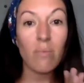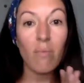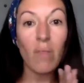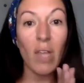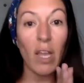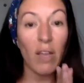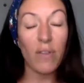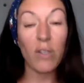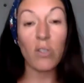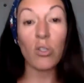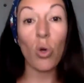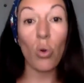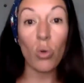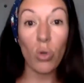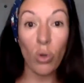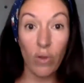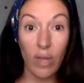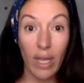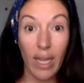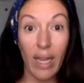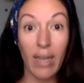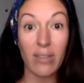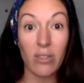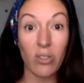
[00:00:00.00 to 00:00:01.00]
if you don't know
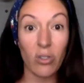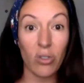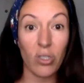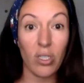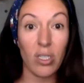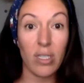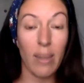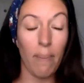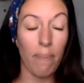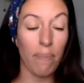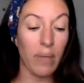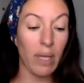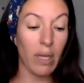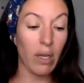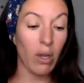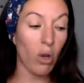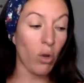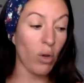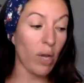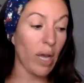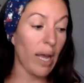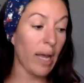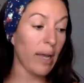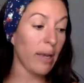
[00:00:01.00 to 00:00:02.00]
the answer to something.
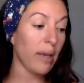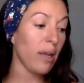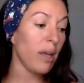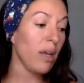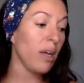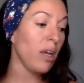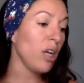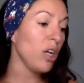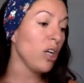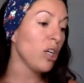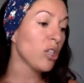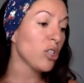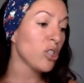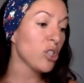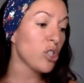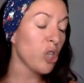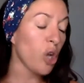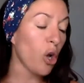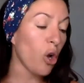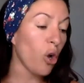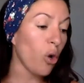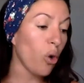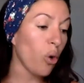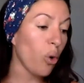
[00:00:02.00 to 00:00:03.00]
Okay.
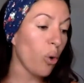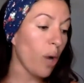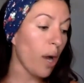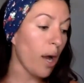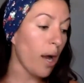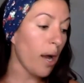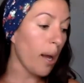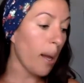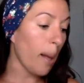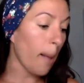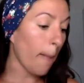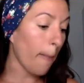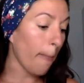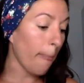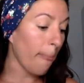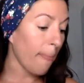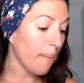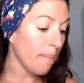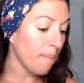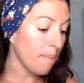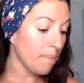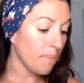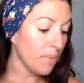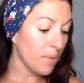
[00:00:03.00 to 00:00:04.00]
So,
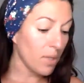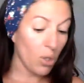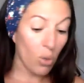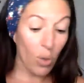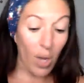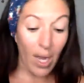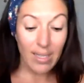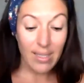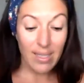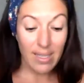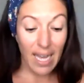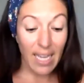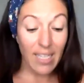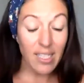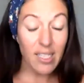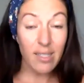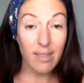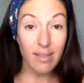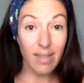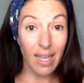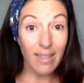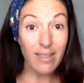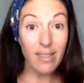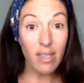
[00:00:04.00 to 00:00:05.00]
you guys,
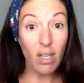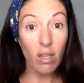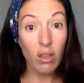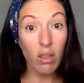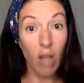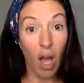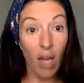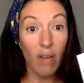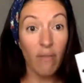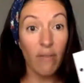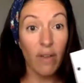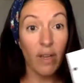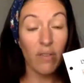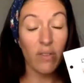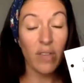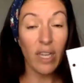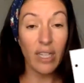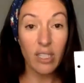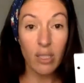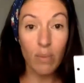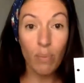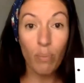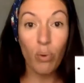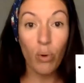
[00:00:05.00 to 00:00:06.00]
that's a lot of it.
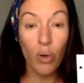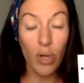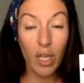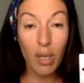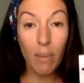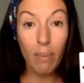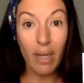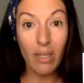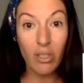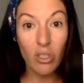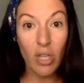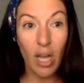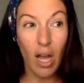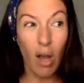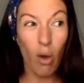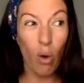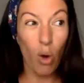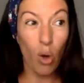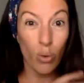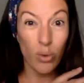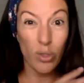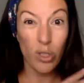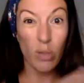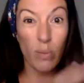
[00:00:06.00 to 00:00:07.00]
That's pretty much how
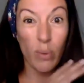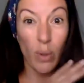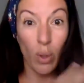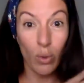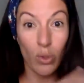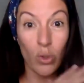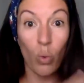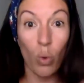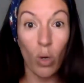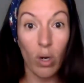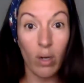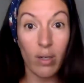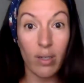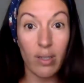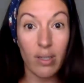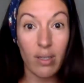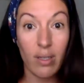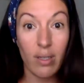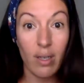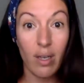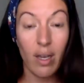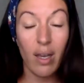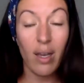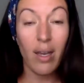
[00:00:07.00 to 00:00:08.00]
host to post works.
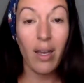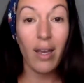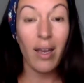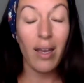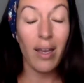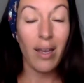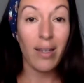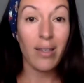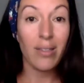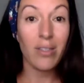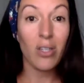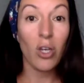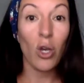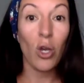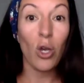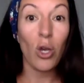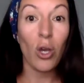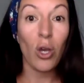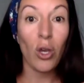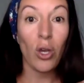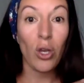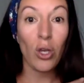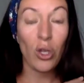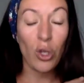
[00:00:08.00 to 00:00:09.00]
Is
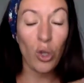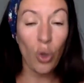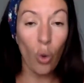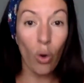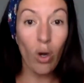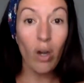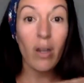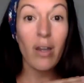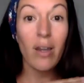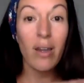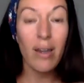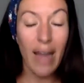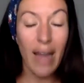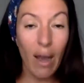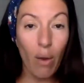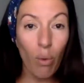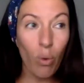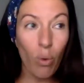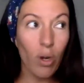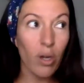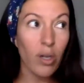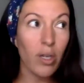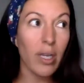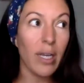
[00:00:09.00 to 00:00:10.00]
your
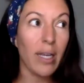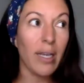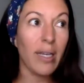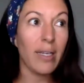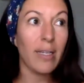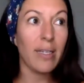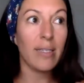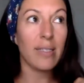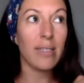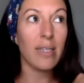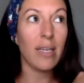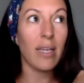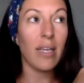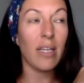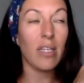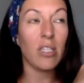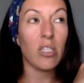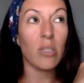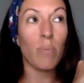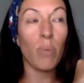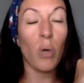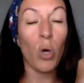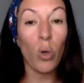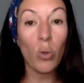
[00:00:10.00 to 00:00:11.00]
network is
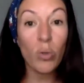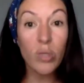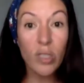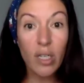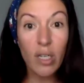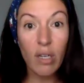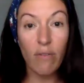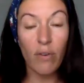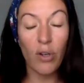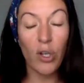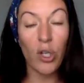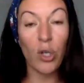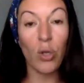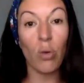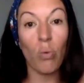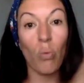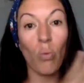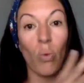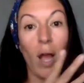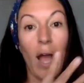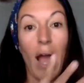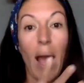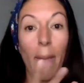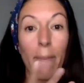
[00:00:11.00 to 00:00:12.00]
posting for you. And
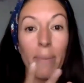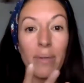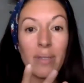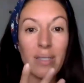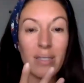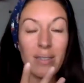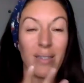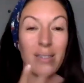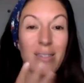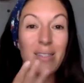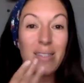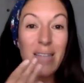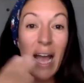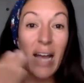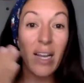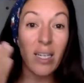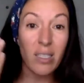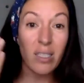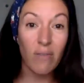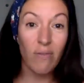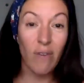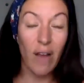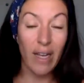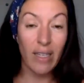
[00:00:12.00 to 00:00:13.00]
what happens is it
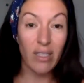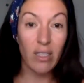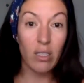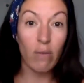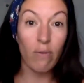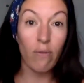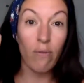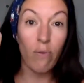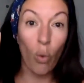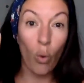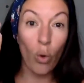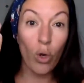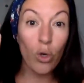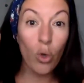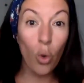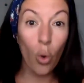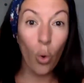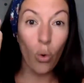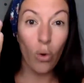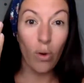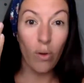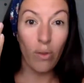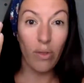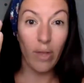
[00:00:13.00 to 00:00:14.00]
satisfies the 4
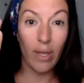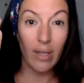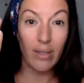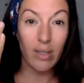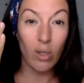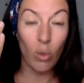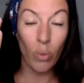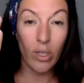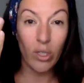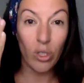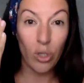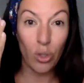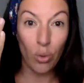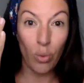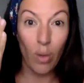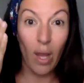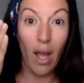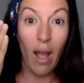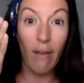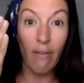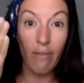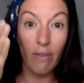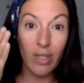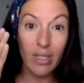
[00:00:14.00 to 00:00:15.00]
core things that we do
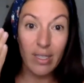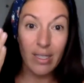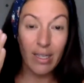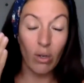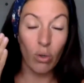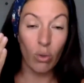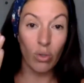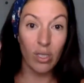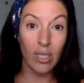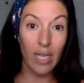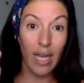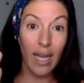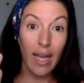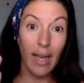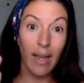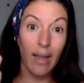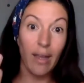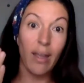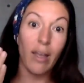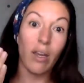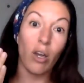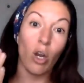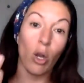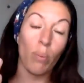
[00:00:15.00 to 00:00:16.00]
every single day
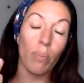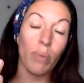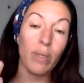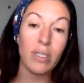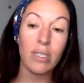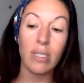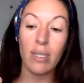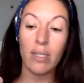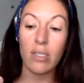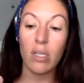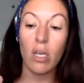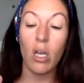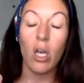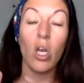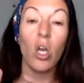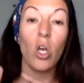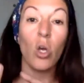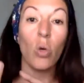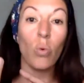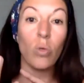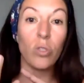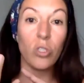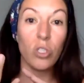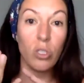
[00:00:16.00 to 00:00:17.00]
in our business,
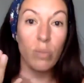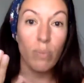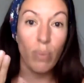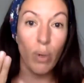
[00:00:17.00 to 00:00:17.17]
which is